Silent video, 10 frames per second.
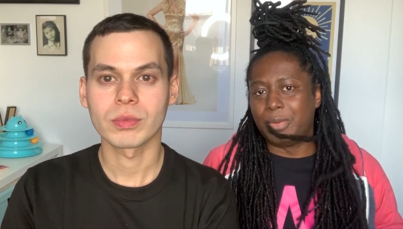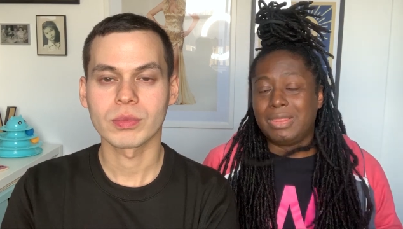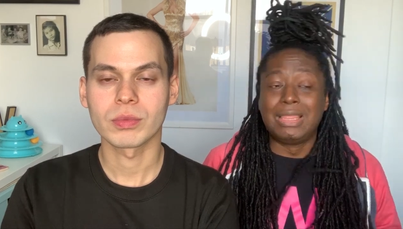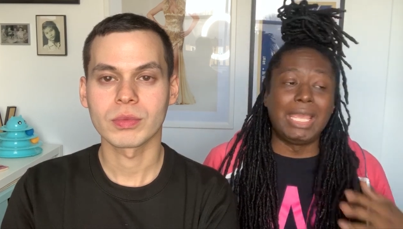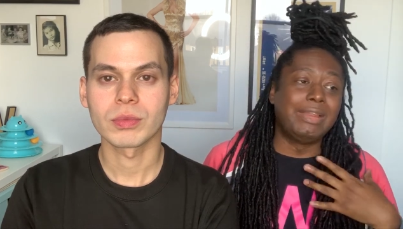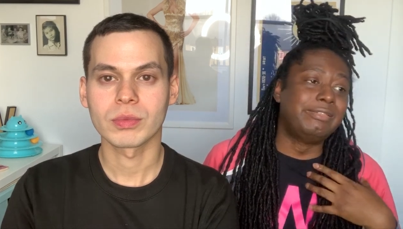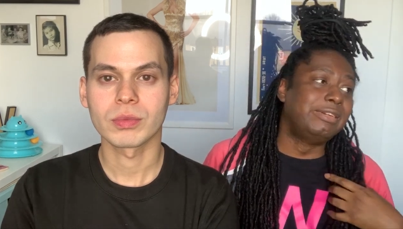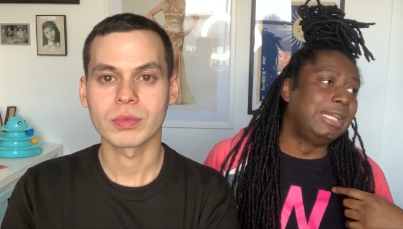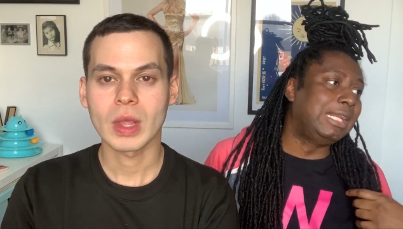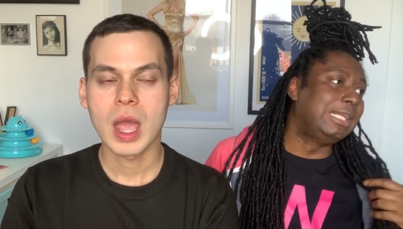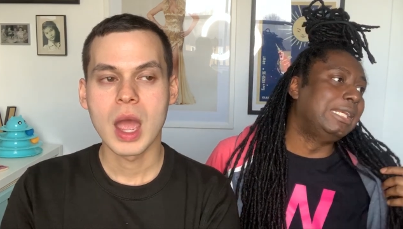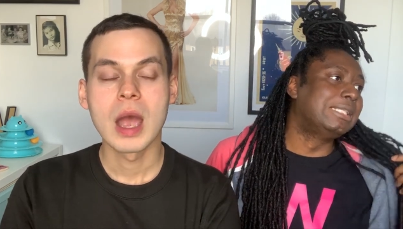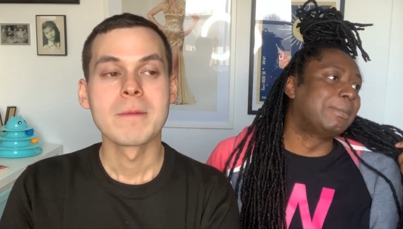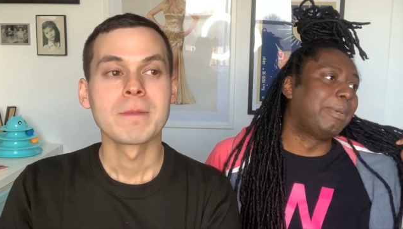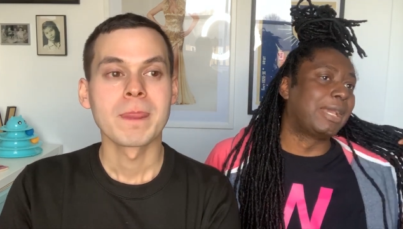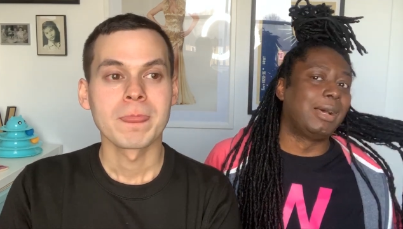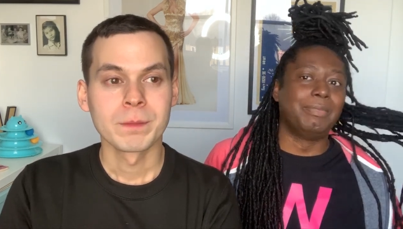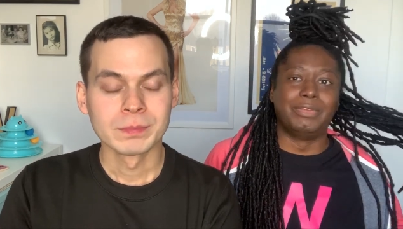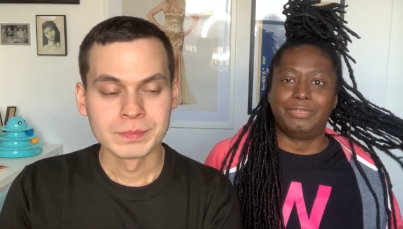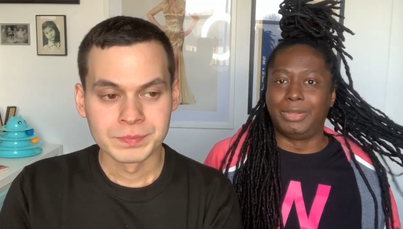Speaker 1: They really need to pick up
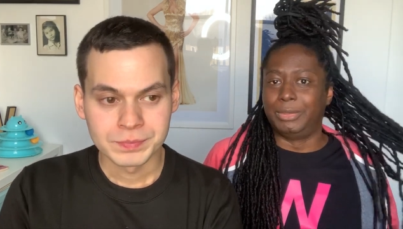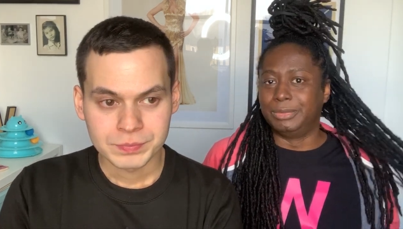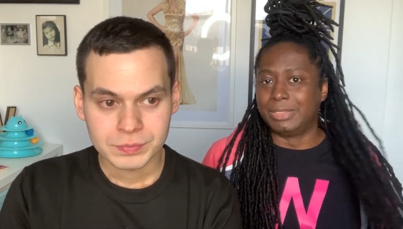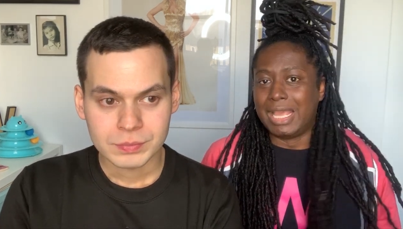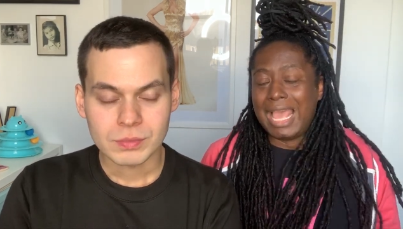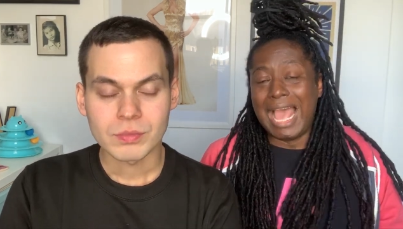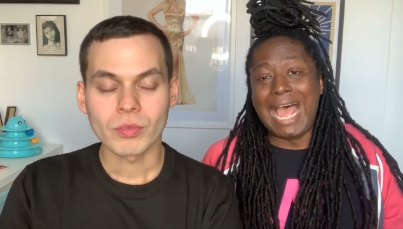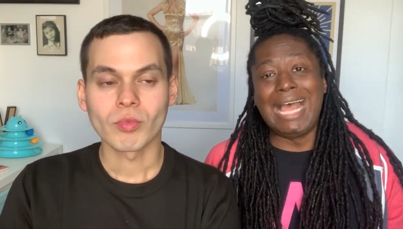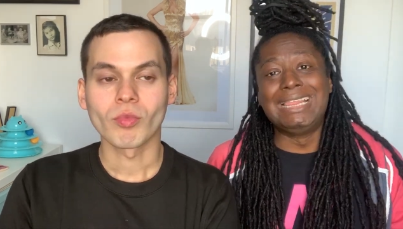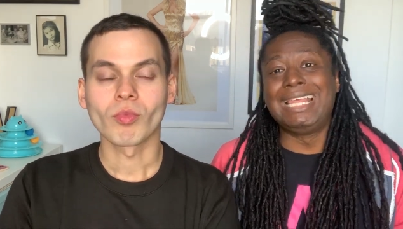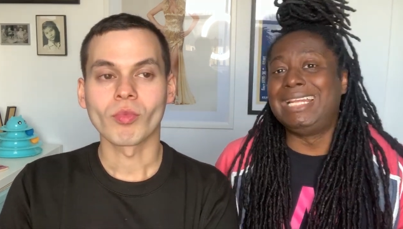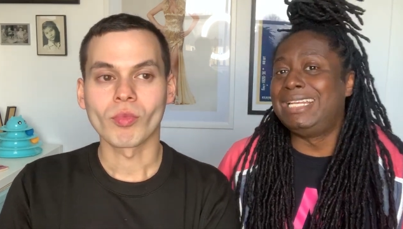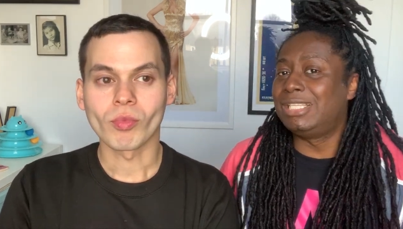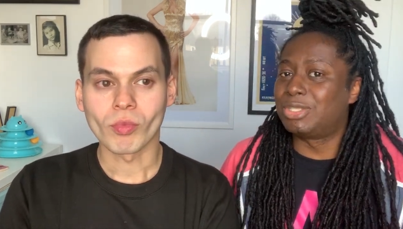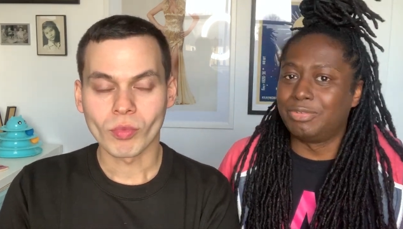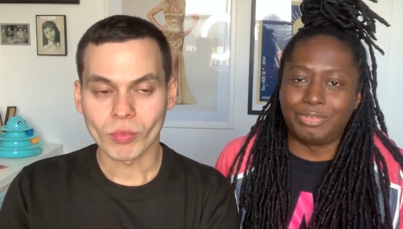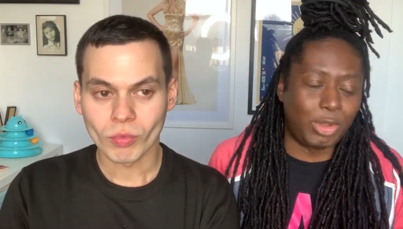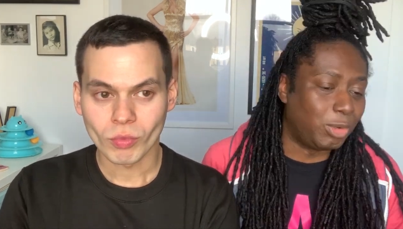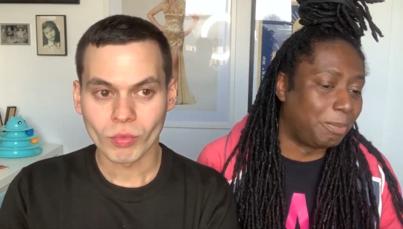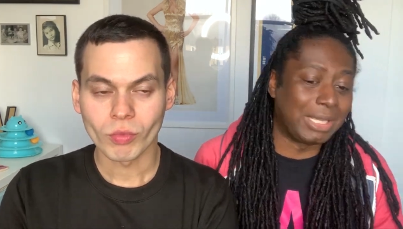the phone, and they need to
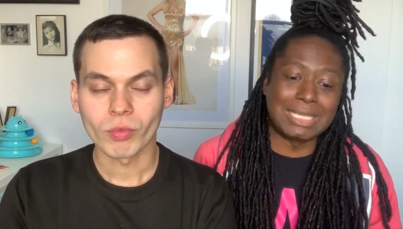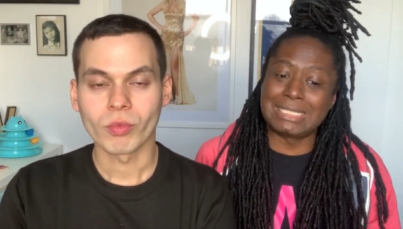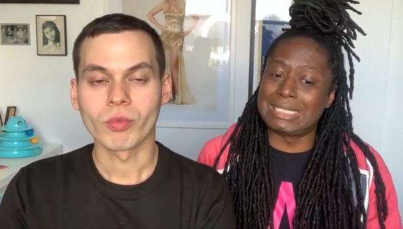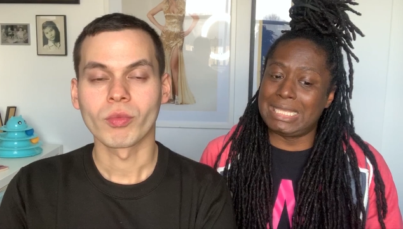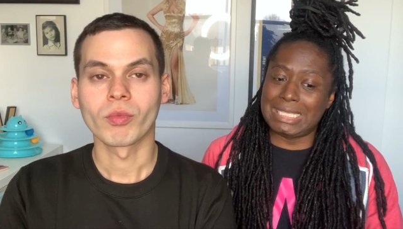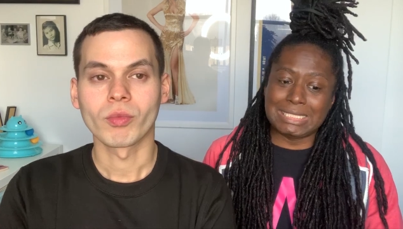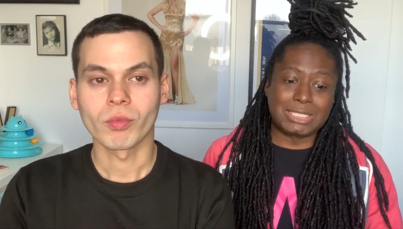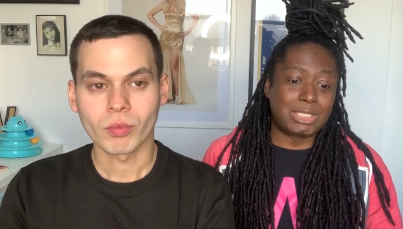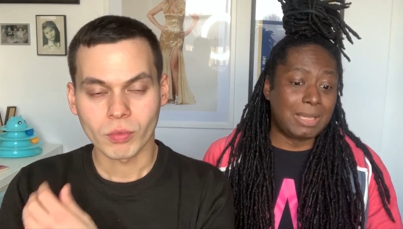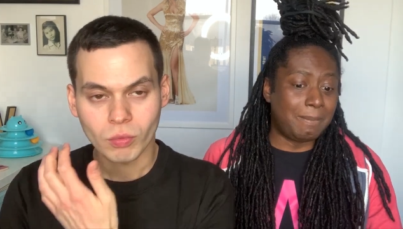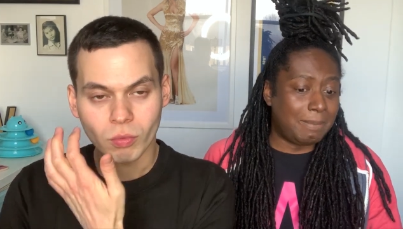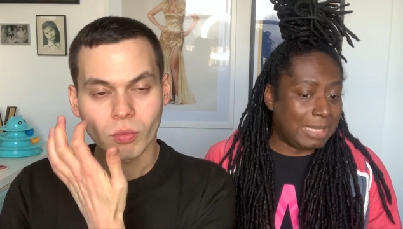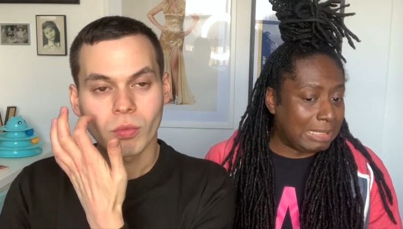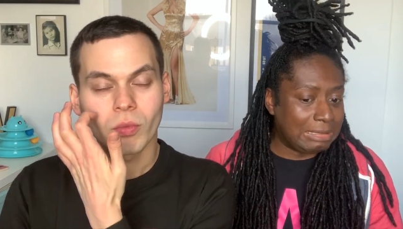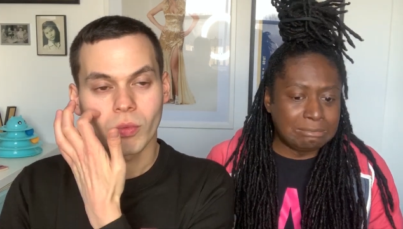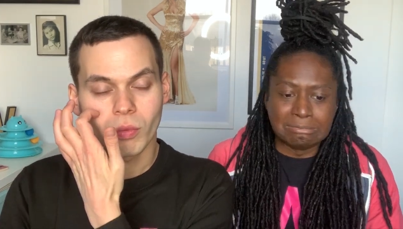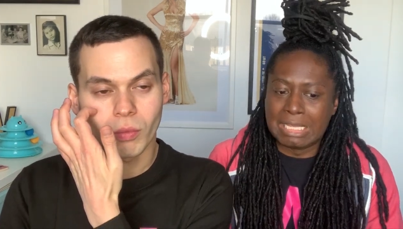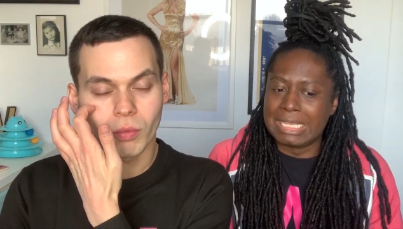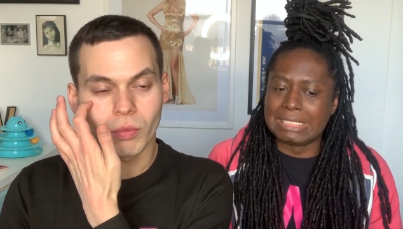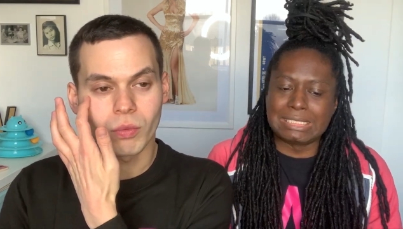vote because this, to me,
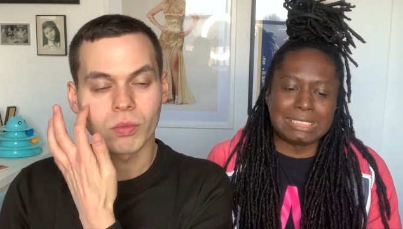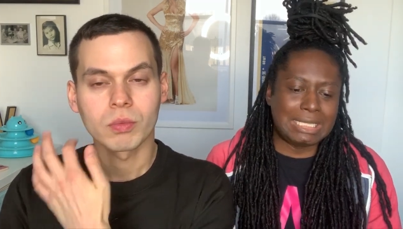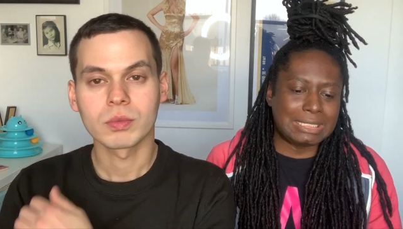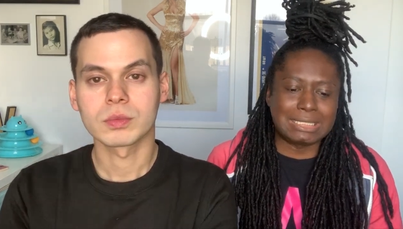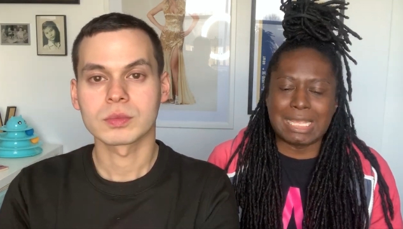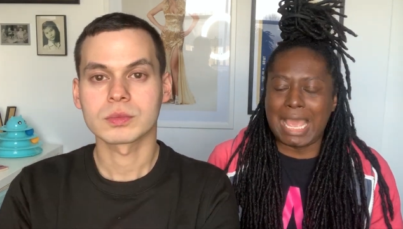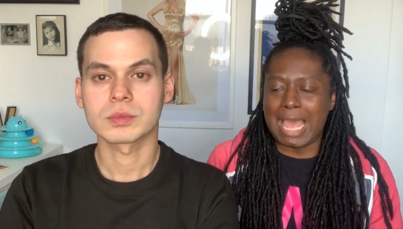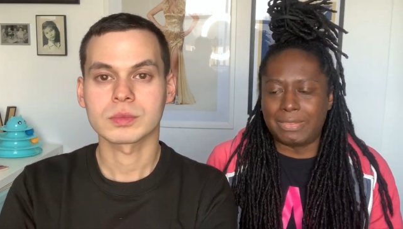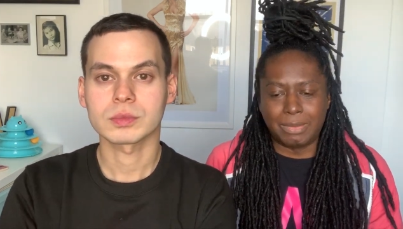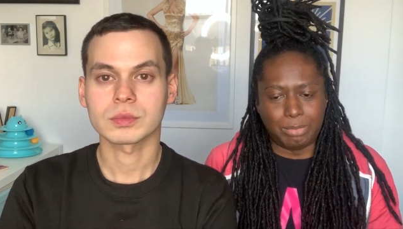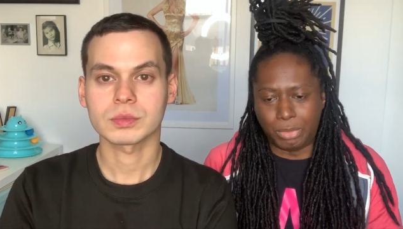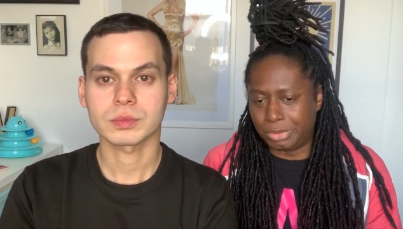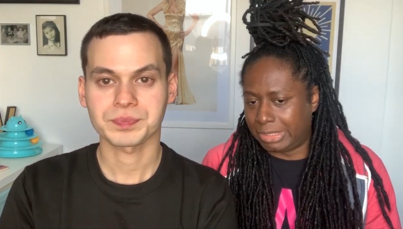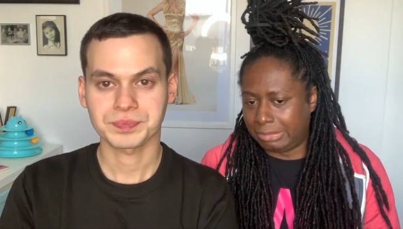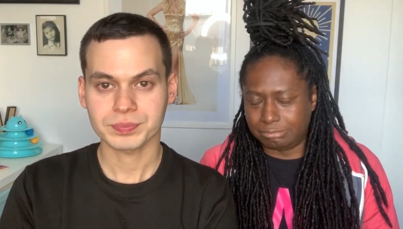mm. sits at the border.